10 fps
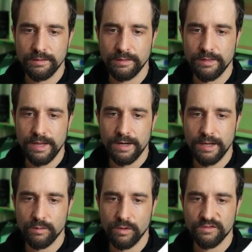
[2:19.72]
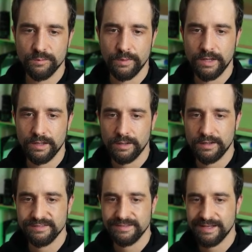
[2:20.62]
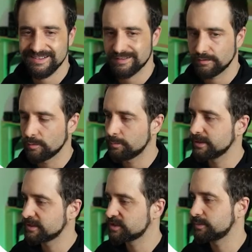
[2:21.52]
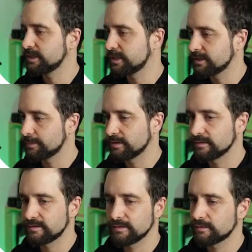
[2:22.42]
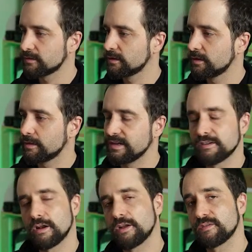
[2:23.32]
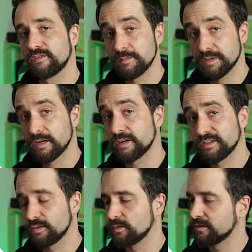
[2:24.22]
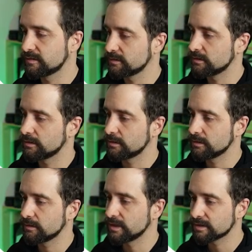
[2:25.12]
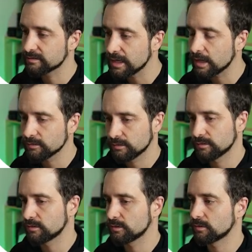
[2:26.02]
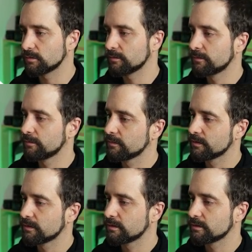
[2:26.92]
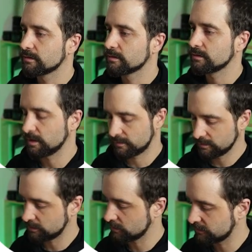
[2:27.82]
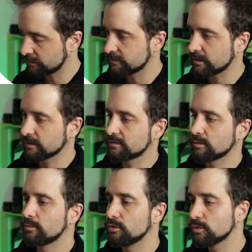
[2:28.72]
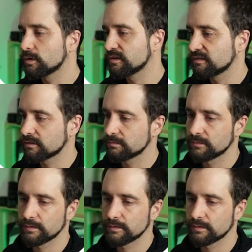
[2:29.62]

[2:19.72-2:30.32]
Then I'll install the PHP dependencies. There is a lot of similarity with Nextcloud, so yes, it does install some new ones.